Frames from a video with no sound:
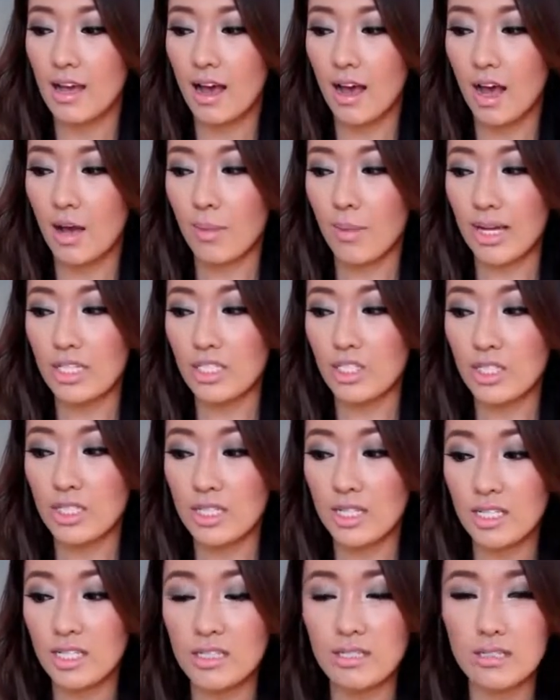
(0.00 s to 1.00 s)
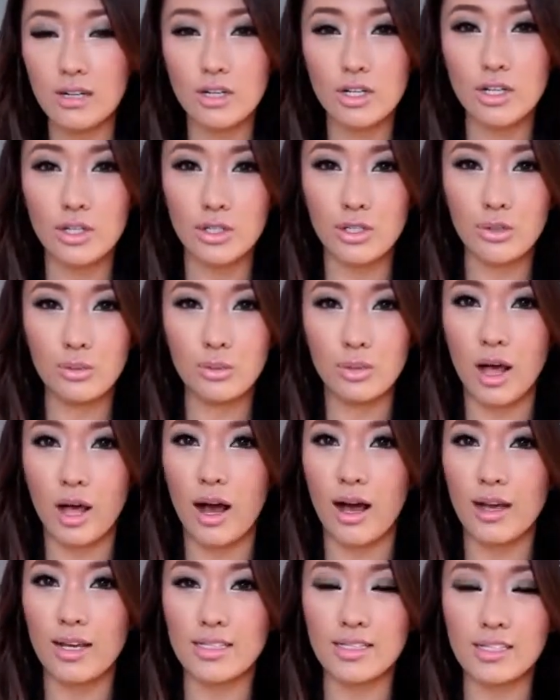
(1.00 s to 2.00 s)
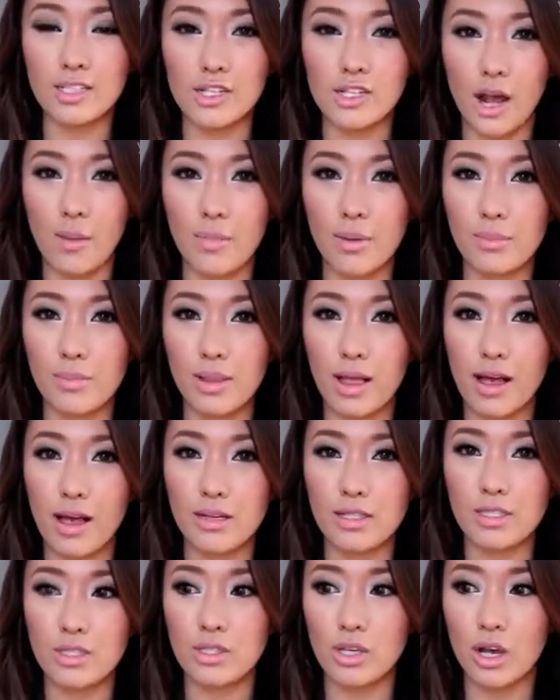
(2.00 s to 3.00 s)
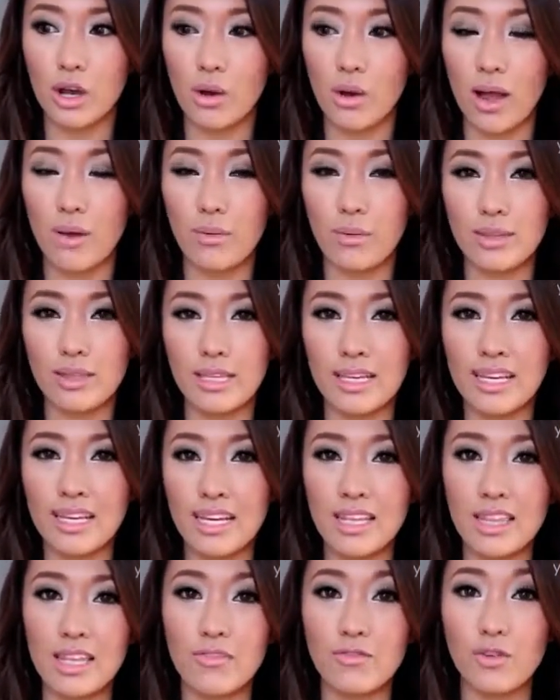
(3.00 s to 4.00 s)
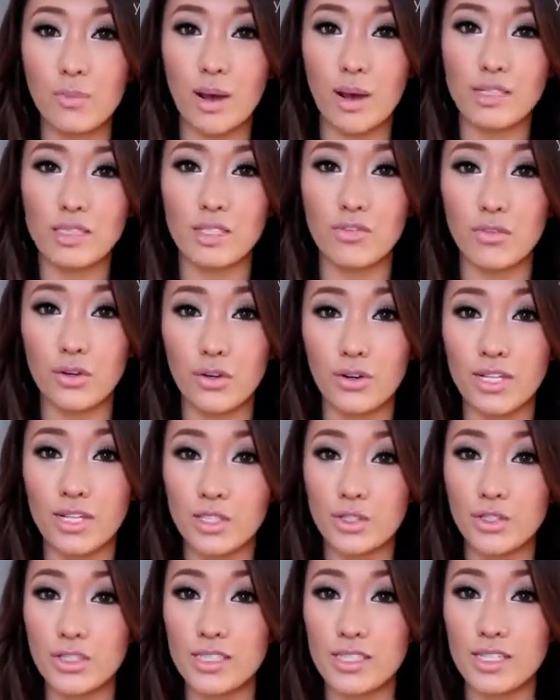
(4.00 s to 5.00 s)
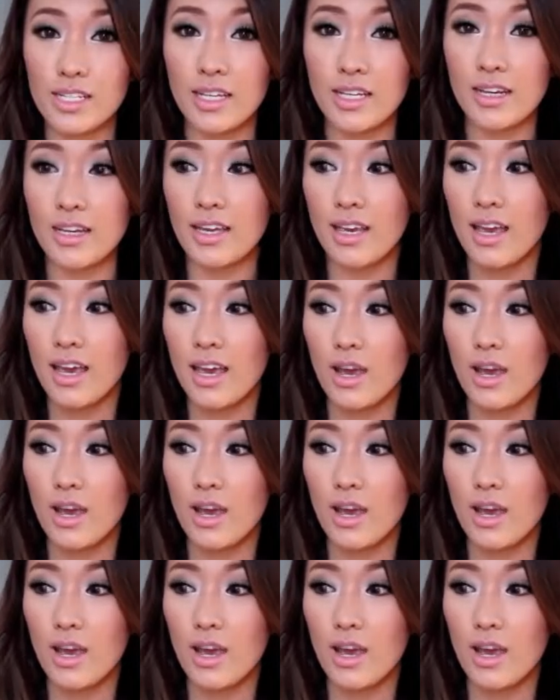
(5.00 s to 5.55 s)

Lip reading: I did start a new blog. It's a shopping blog, so I will link it in the info box if you're interested.